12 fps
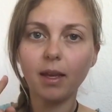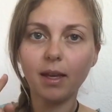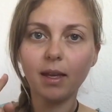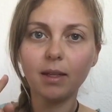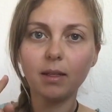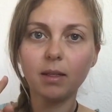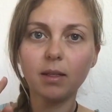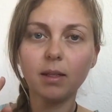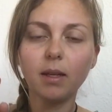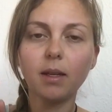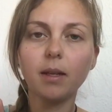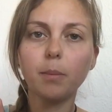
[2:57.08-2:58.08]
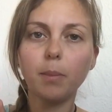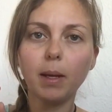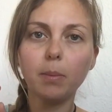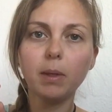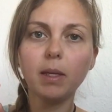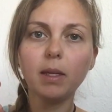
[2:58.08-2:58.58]
and
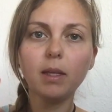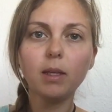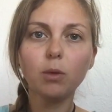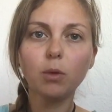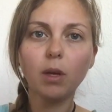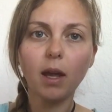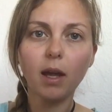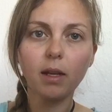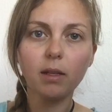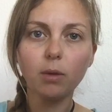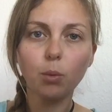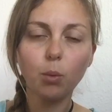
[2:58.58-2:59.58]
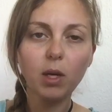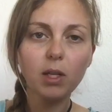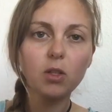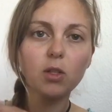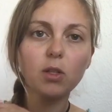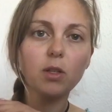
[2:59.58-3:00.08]
maybe you can
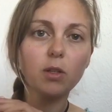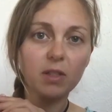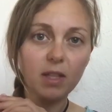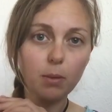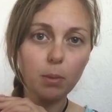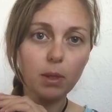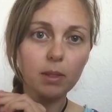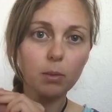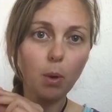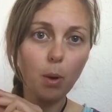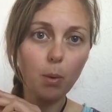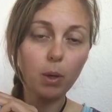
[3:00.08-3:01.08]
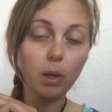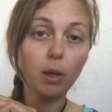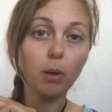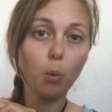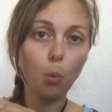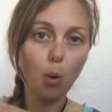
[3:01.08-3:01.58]
reach your cervix
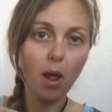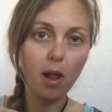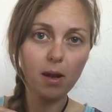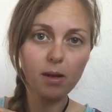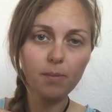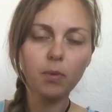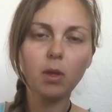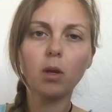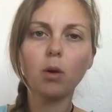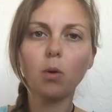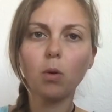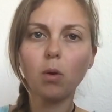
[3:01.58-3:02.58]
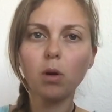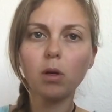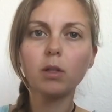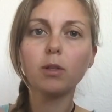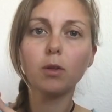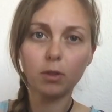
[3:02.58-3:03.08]
very well
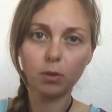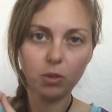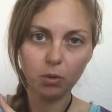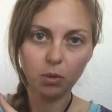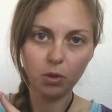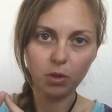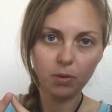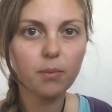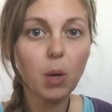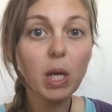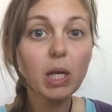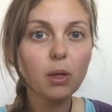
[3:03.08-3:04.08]
or not so good. When